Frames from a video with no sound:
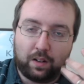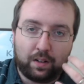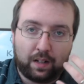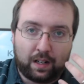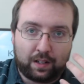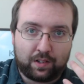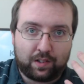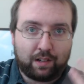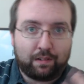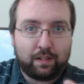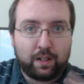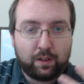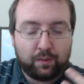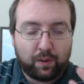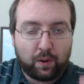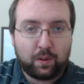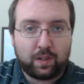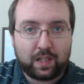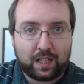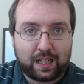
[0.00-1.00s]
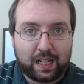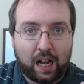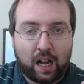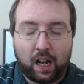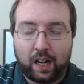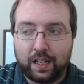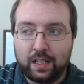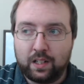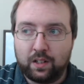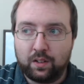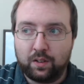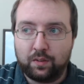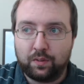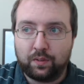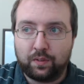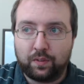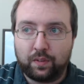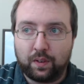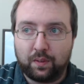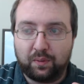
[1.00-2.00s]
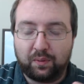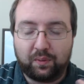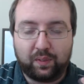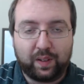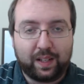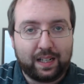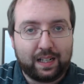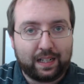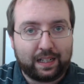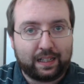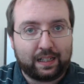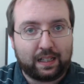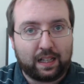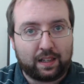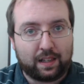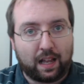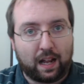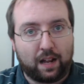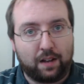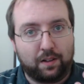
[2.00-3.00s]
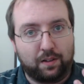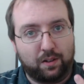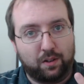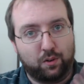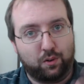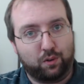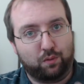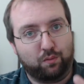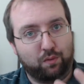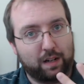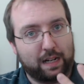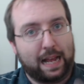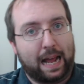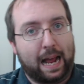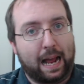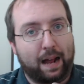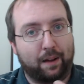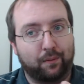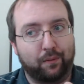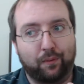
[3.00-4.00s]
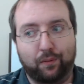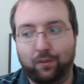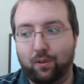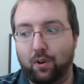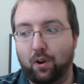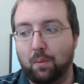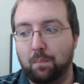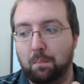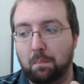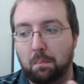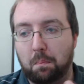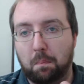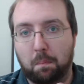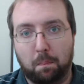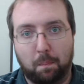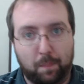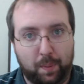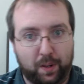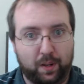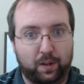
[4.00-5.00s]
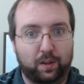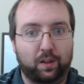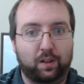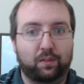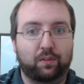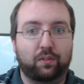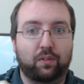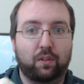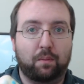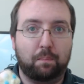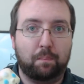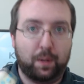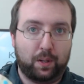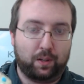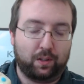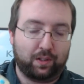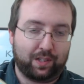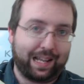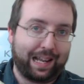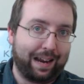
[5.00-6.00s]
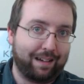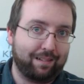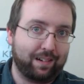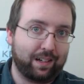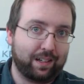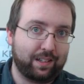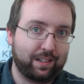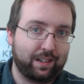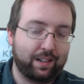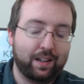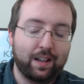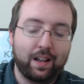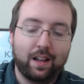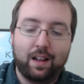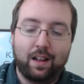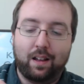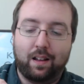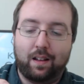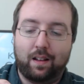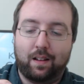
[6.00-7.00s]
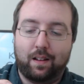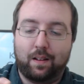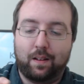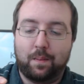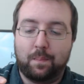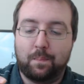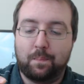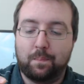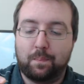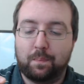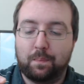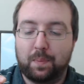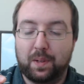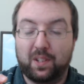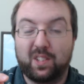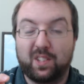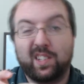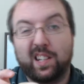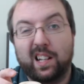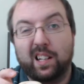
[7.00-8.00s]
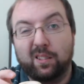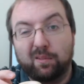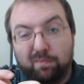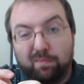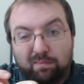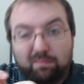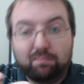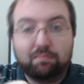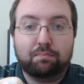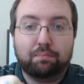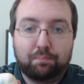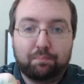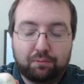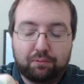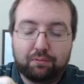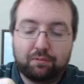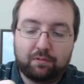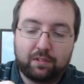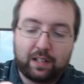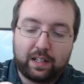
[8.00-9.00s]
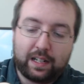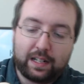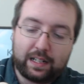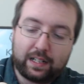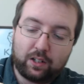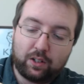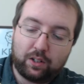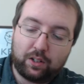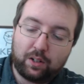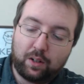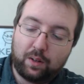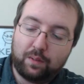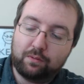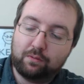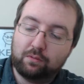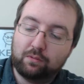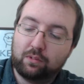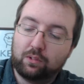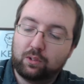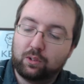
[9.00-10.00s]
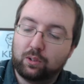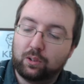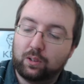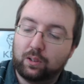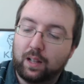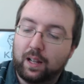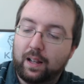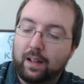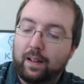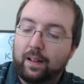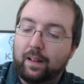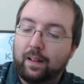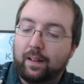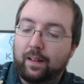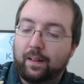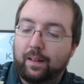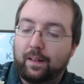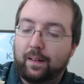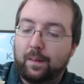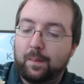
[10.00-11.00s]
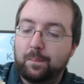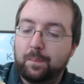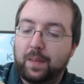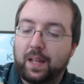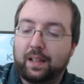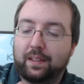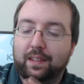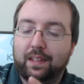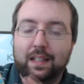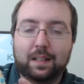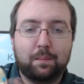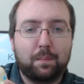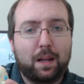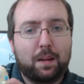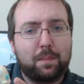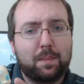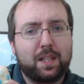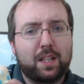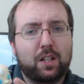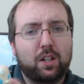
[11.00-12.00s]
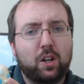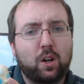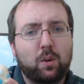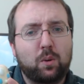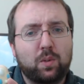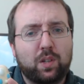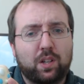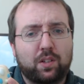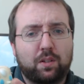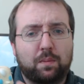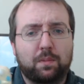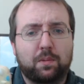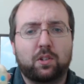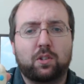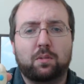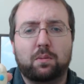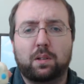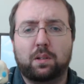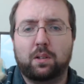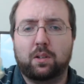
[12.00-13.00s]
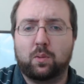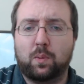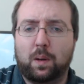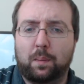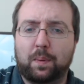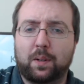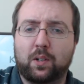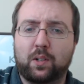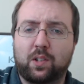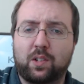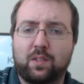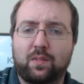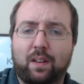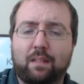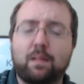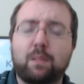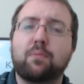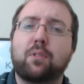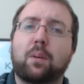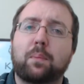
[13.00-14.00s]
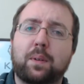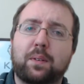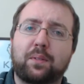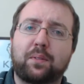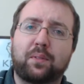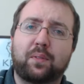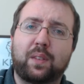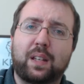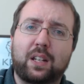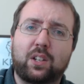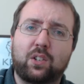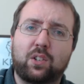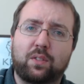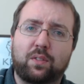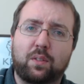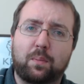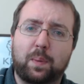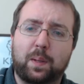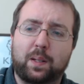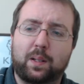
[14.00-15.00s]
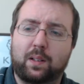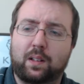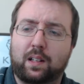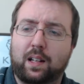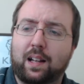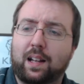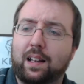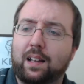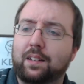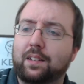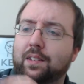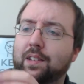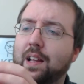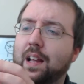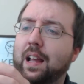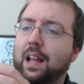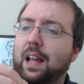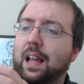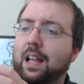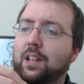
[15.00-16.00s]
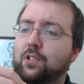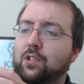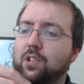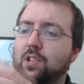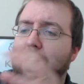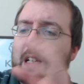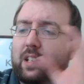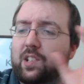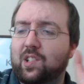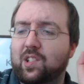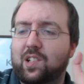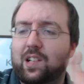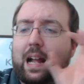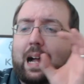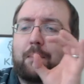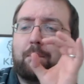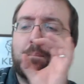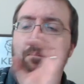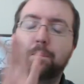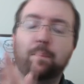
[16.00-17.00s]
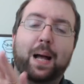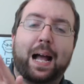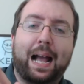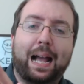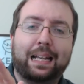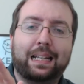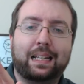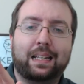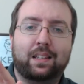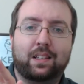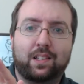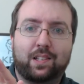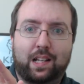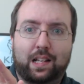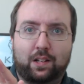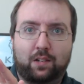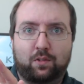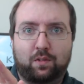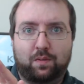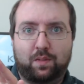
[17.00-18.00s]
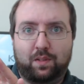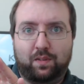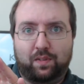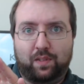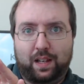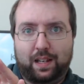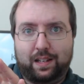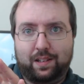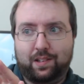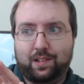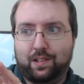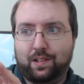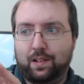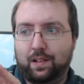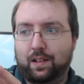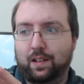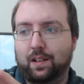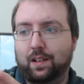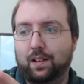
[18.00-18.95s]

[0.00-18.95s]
necessarily evoke the kind of feeling that you should really have from Pearl's character. But still, pretty good overall. I think maybe the nose has something to do with it as well, because it's a very prominent feature for Pearl, and it's just like slap bang in the centre of the face.